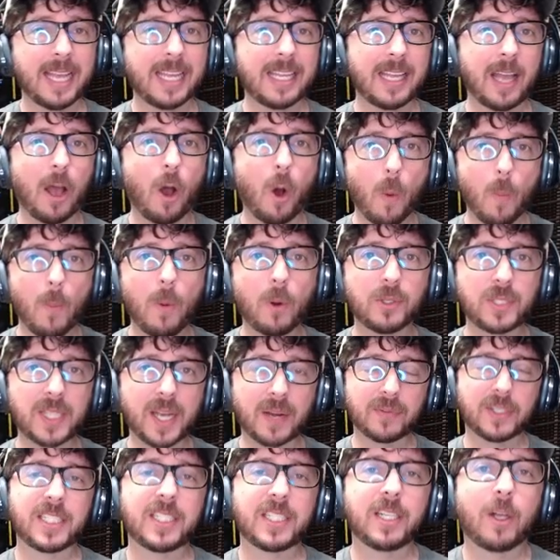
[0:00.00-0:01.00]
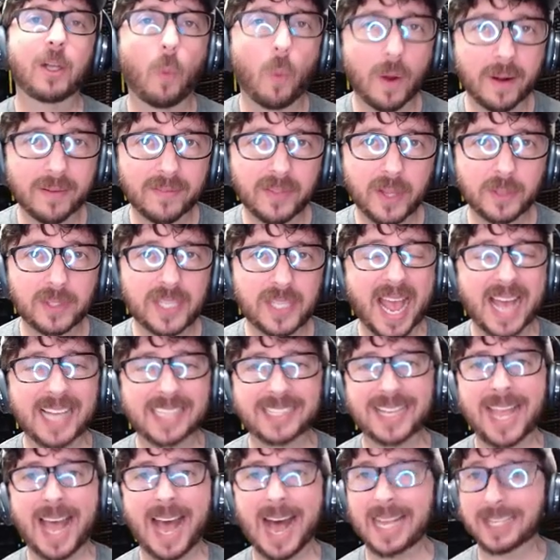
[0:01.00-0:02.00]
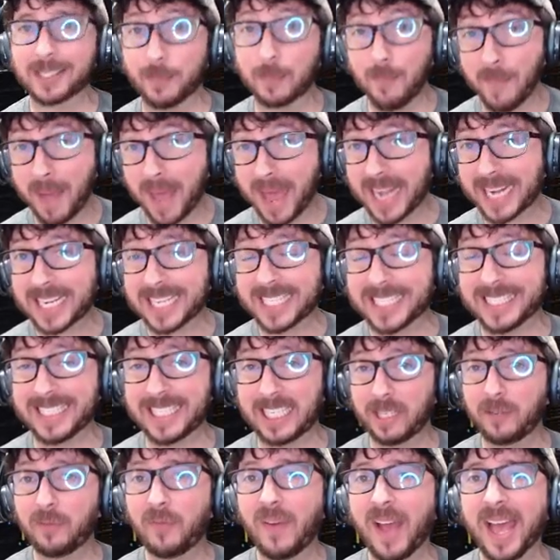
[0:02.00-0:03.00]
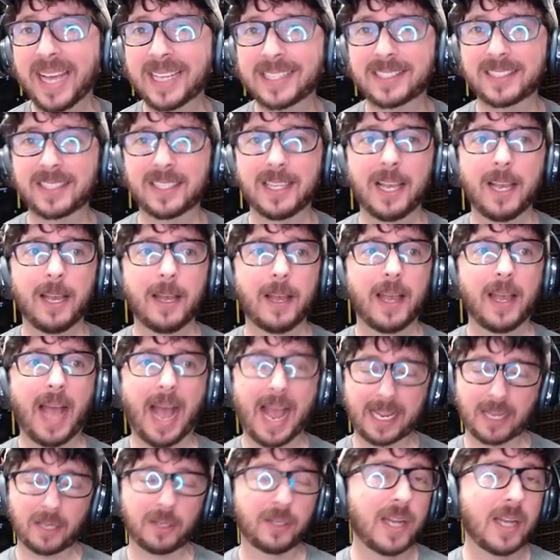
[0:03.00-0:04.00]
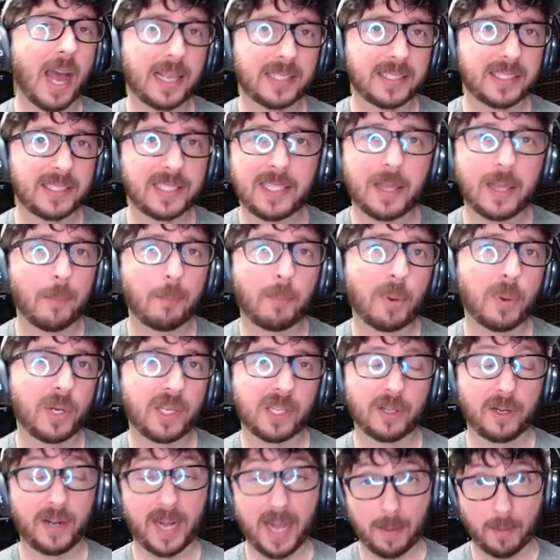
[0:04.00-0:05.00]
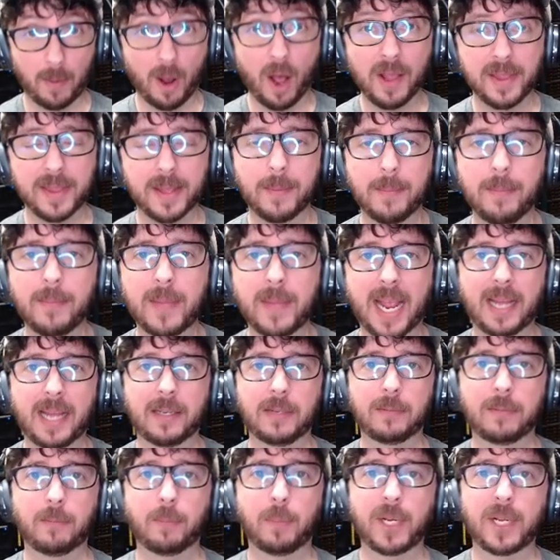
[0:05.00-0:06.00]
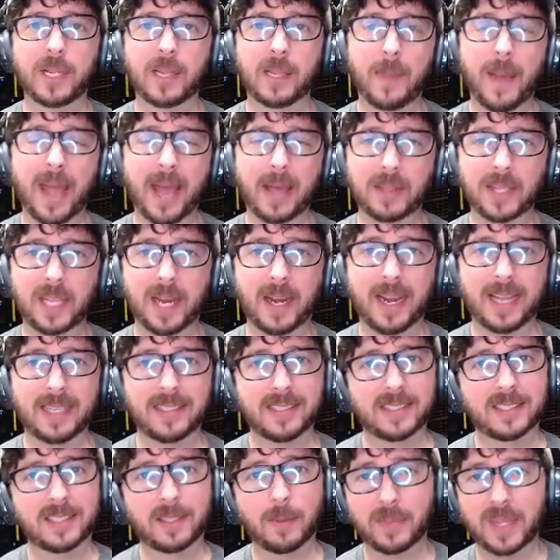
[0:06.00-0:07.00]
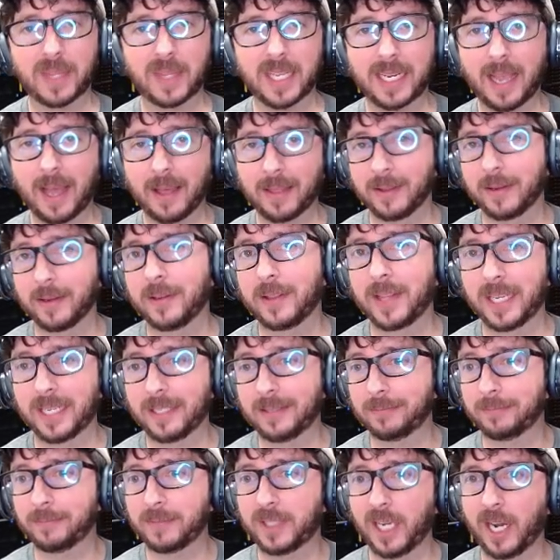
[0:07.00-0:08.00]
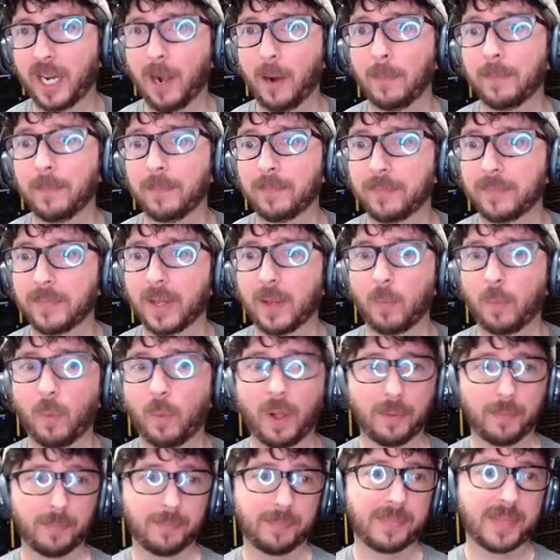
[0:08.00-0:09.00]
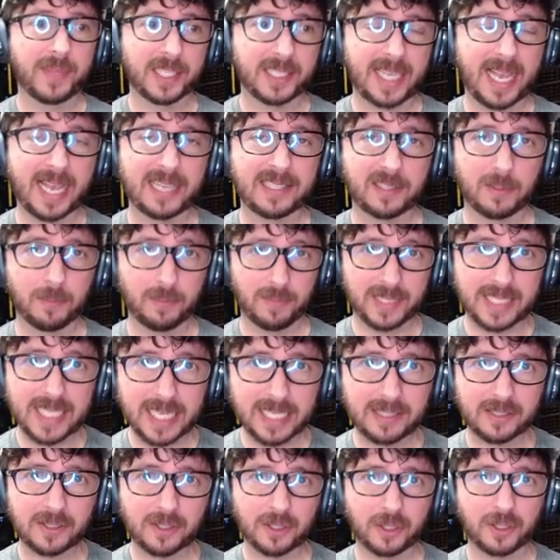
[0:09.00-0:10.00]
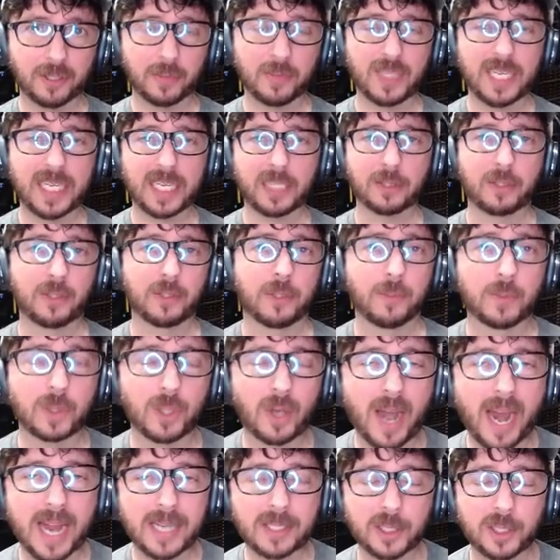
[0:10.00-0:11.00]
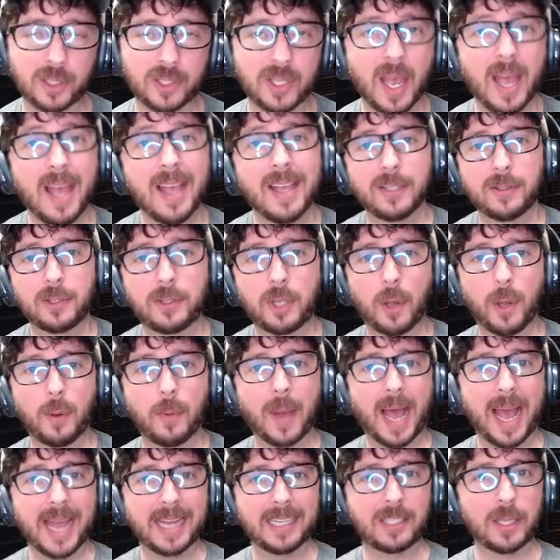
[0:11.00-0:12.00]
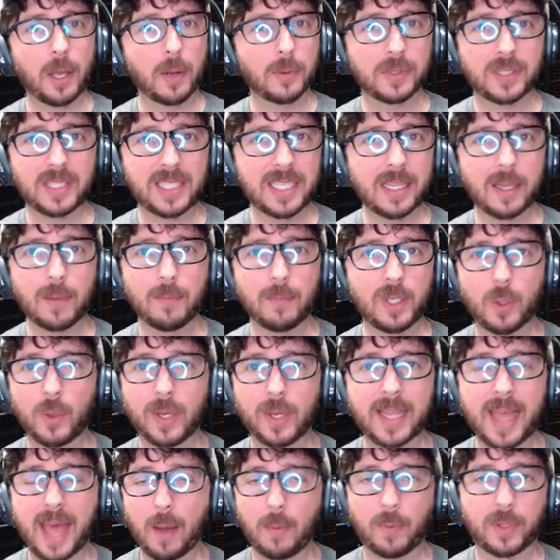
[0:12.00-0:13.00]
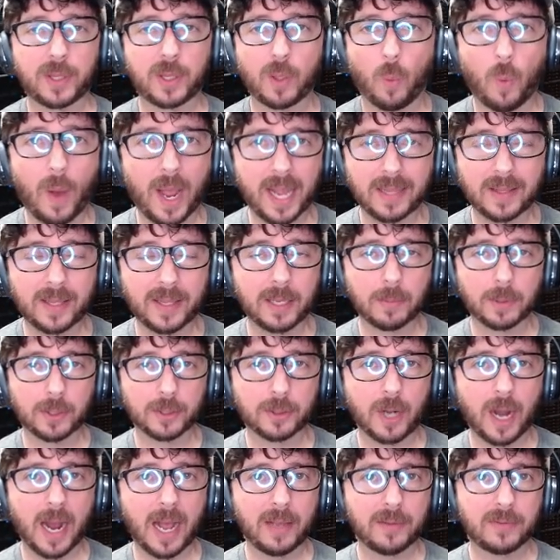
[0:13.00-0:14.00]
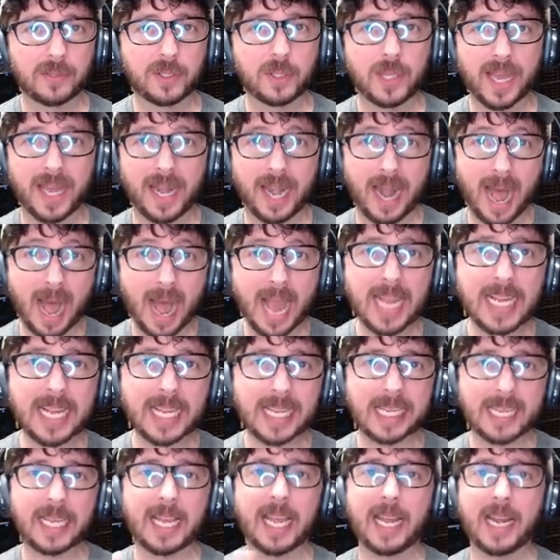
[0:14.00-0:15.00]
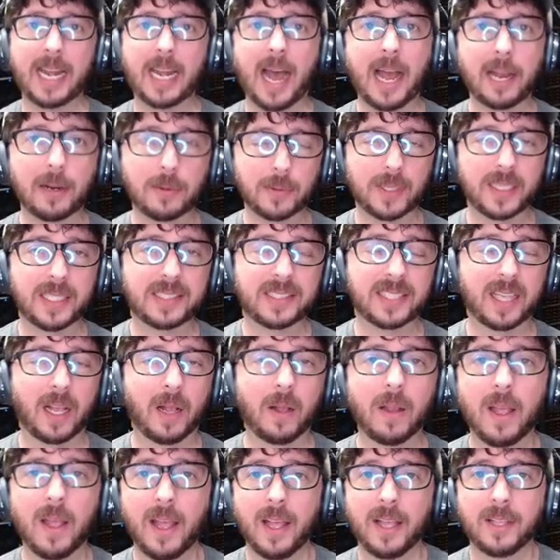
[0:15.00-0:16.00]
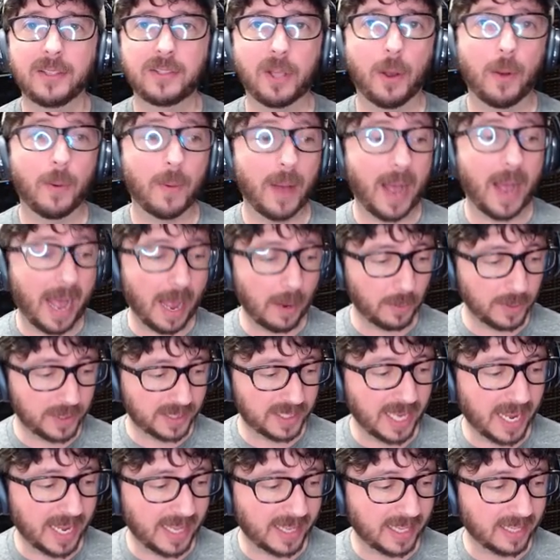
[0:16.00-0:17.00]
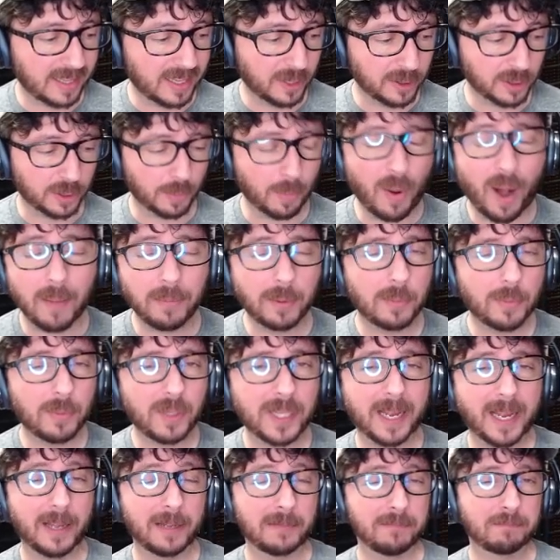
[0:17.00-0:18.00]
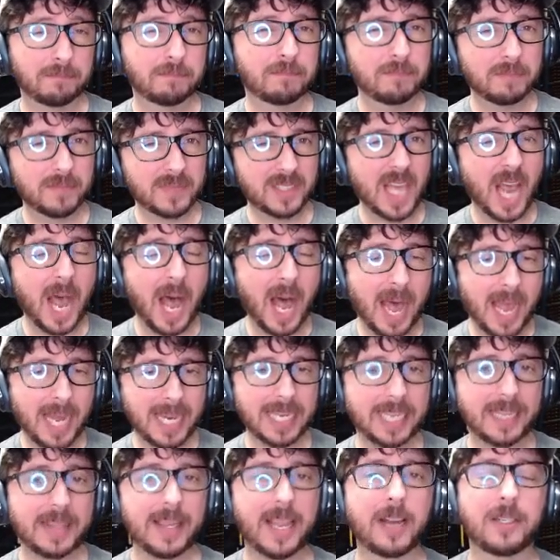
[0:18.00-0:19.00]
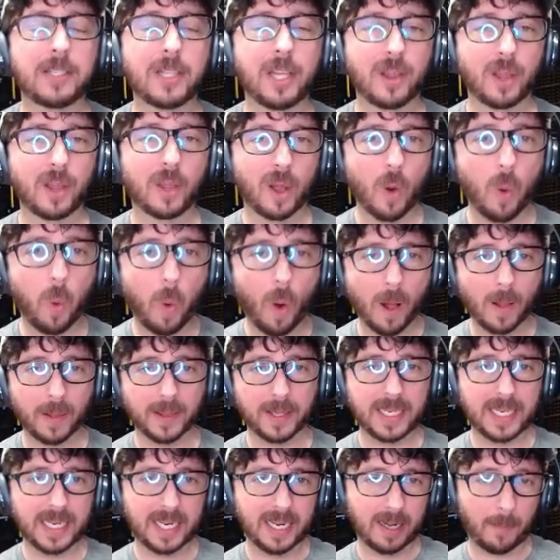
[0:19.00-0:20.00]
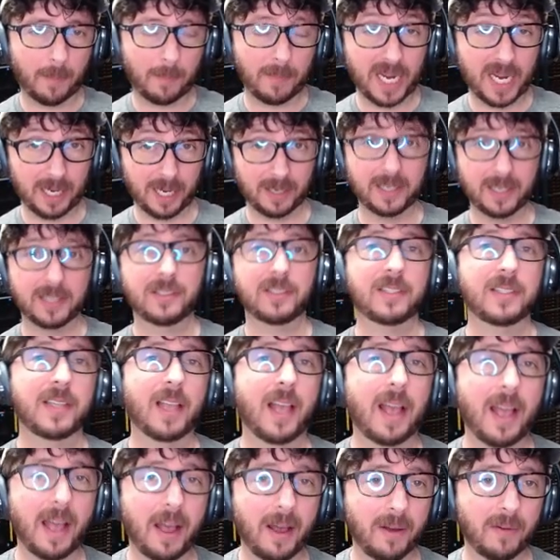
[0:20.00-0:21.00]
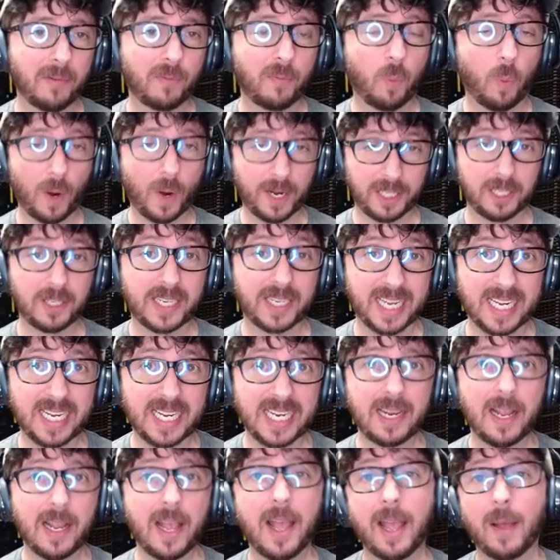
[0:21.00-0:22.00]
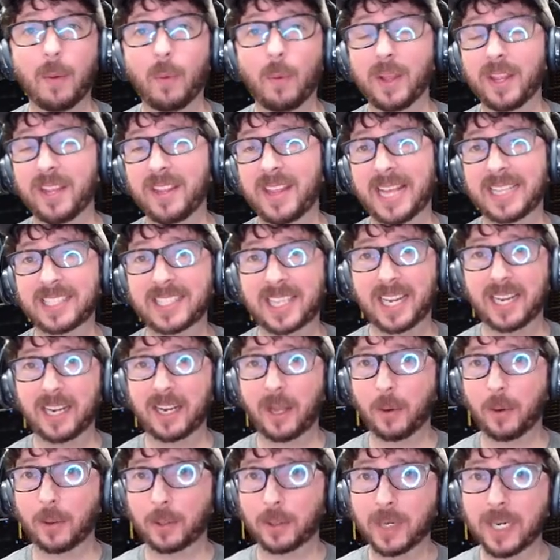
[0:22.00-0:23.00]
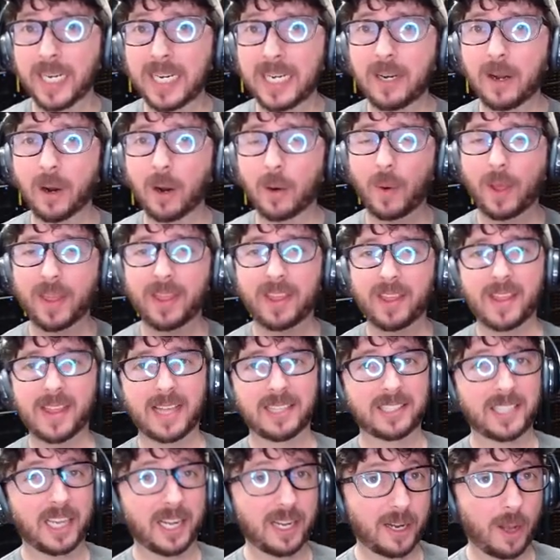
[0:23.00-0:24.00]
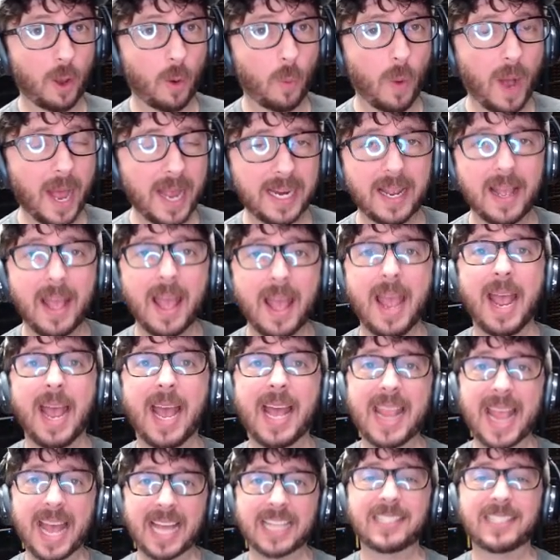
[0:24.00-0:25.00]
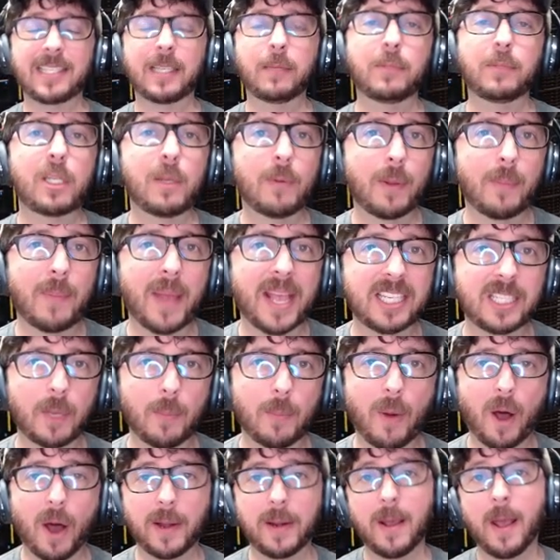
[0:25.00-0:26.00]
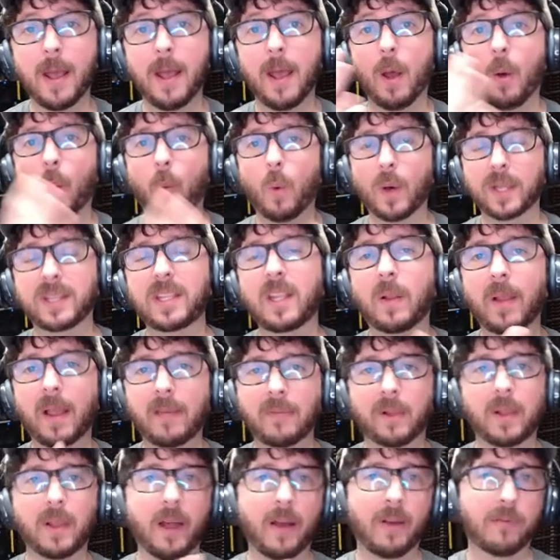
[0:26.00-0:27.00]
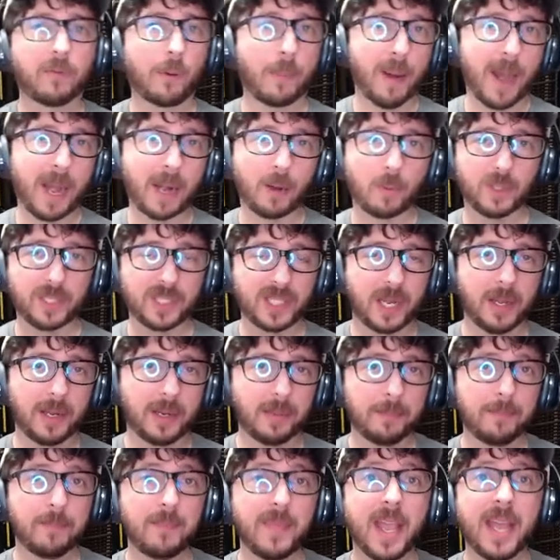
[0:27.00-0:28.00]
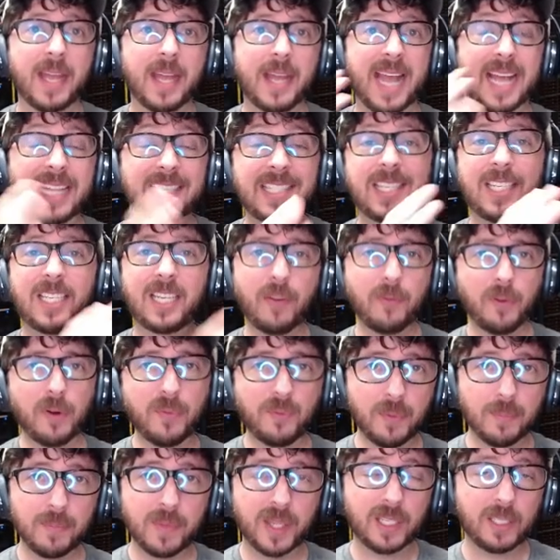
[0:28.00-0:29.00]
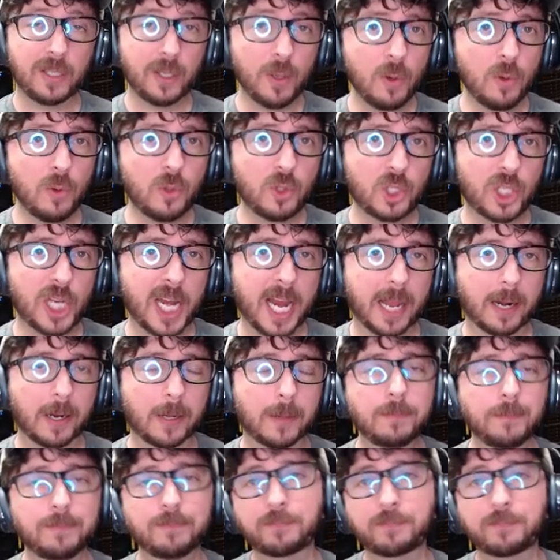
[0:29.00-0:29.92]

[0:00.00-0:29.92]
Almost every single one of those has cosmetic defects. I could not see them putting their name on them and putting them out there as something other than, you know, well, this has some dents or some dings or some scratches. So I don't see them doing that with the white label drives that I get and I resell. So I would say that there's probably a tie in there to the quality and appearance of what you're getting, whether that's going to go green or whether that's going to go white. And that seems to be based upon what the level of repair was done. That's different from the used channel.